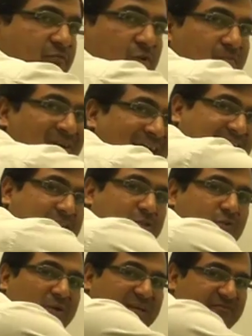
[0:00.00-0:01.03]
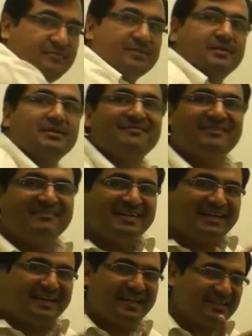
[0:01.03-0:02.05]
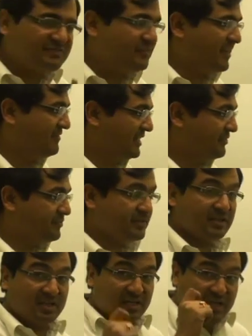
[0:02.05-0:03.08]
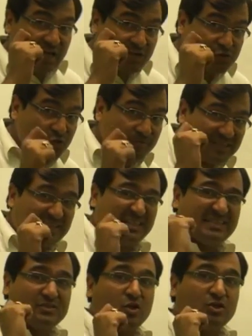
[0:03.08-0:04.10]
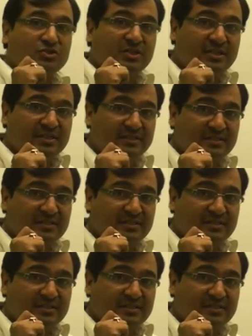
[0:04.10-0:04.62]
from right to left. When we decrease wavelength, assuming there is constant